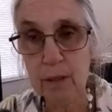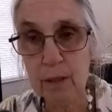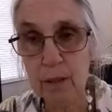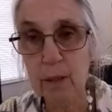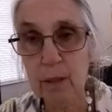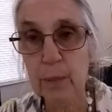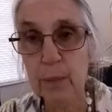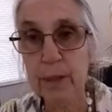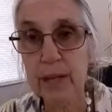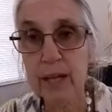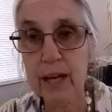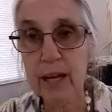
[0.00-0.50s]

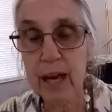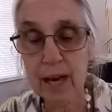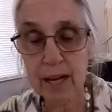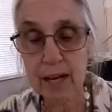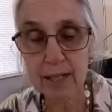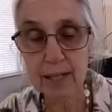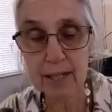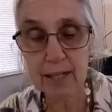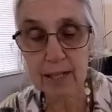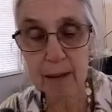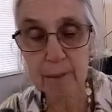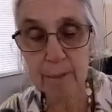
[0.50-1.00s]
We
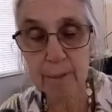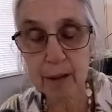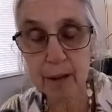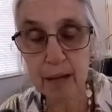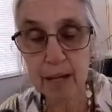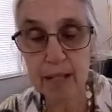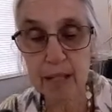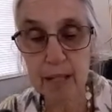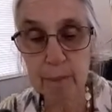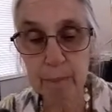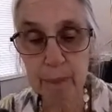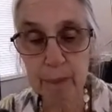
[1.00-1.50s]
cast our
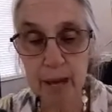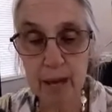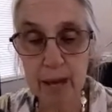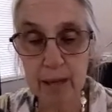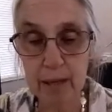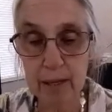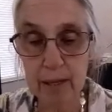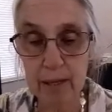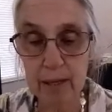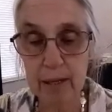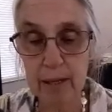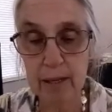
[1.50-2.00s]
minds
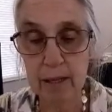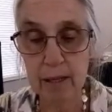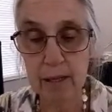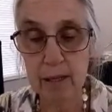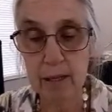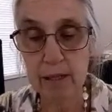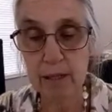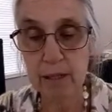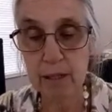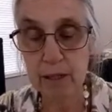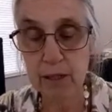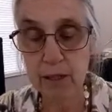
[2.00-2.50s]
back
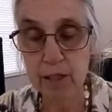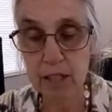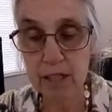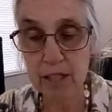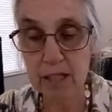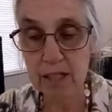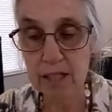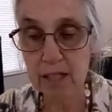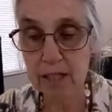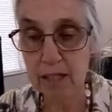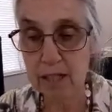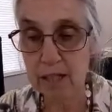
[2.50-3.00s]
to
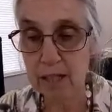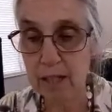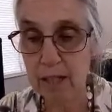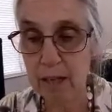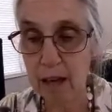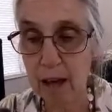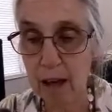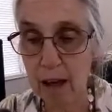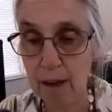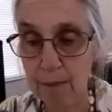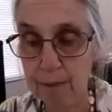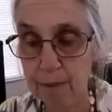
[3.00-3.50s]
Jesus's
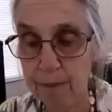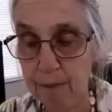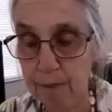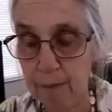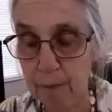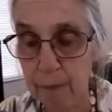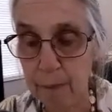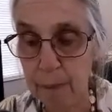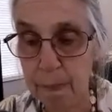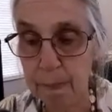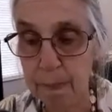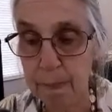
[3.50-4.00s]
life
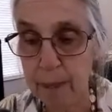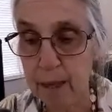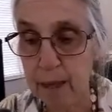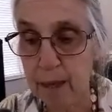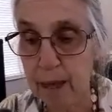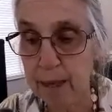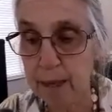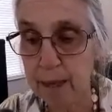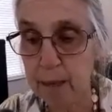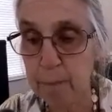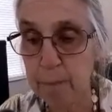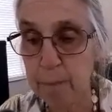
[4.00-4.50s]

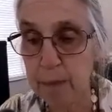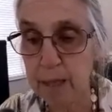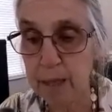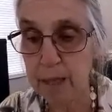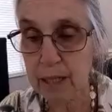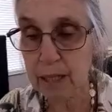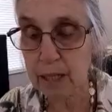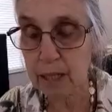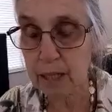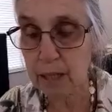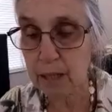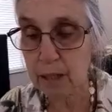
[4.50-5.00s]
and the
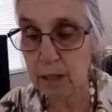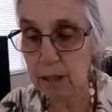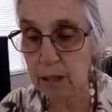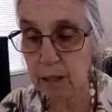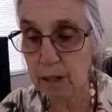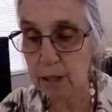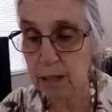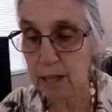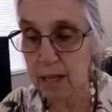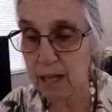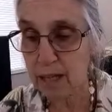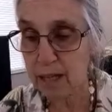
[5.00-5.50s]

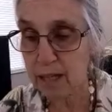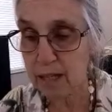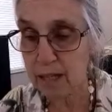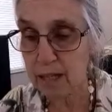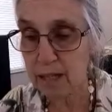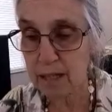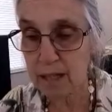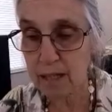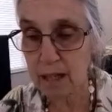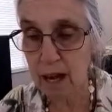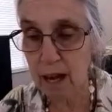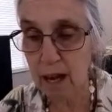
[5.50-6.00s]
political and
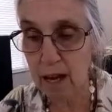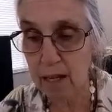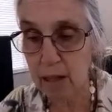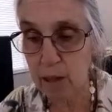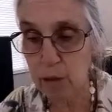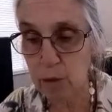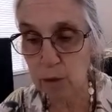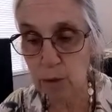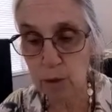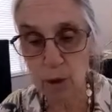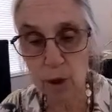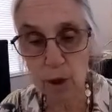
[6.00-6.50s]

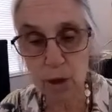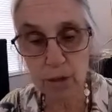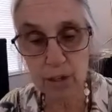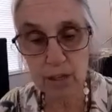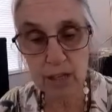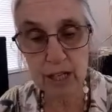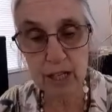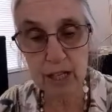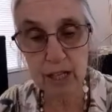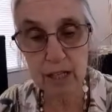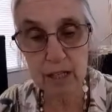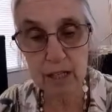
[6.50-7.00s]
societal
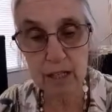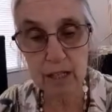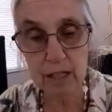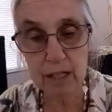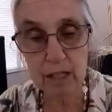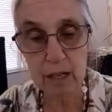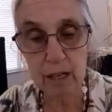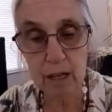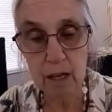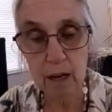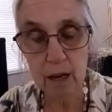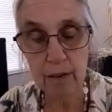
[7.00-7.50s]
context
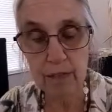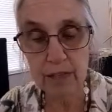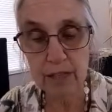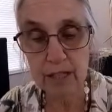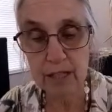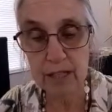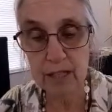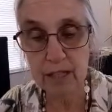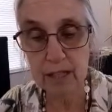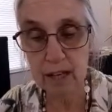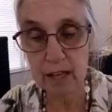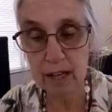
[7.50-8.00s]
of
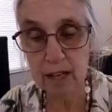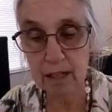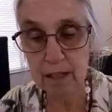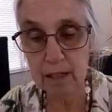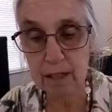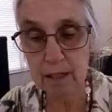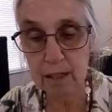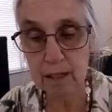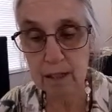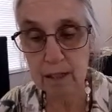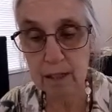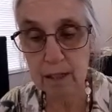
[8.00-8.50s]
his
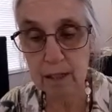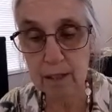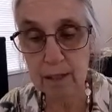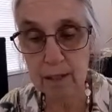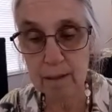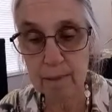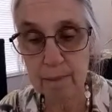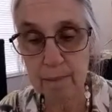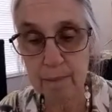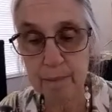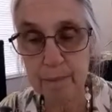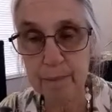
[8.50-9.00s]
death.
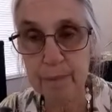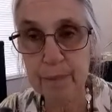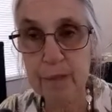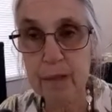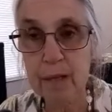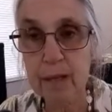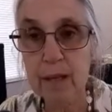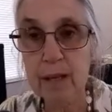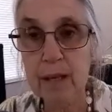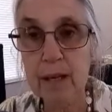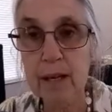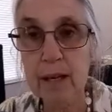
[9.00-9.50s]

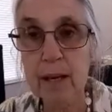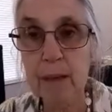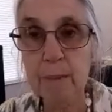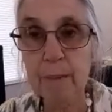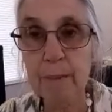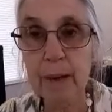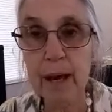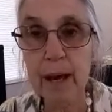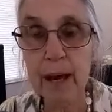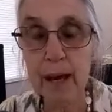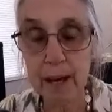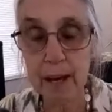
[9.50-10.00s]
And
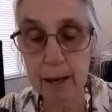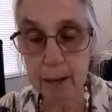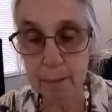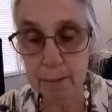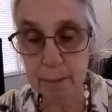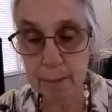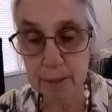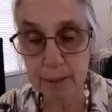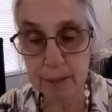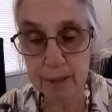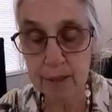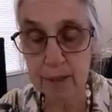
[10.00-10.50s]

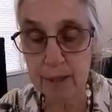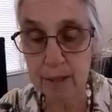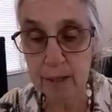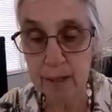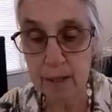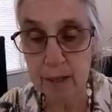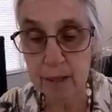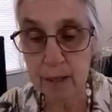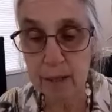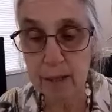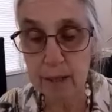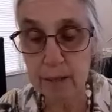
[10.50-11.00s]
perhaps
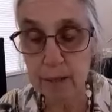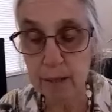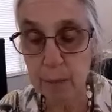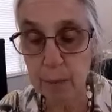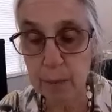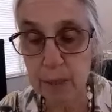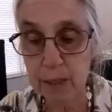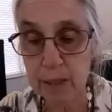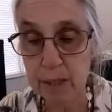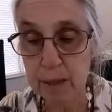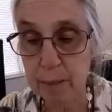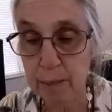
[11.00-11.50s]
there were
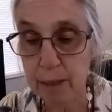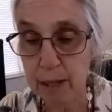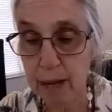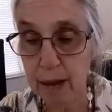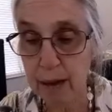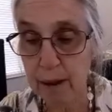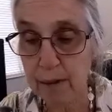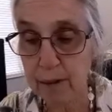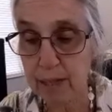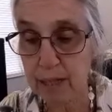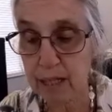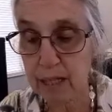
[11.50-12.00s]

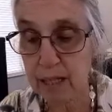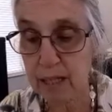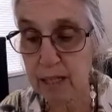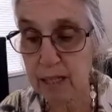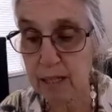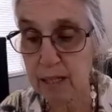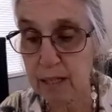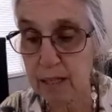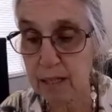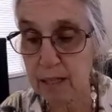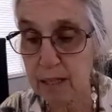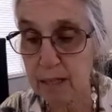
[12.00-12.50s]

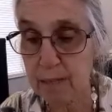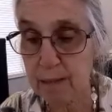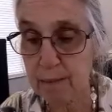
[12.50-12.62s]
similarities.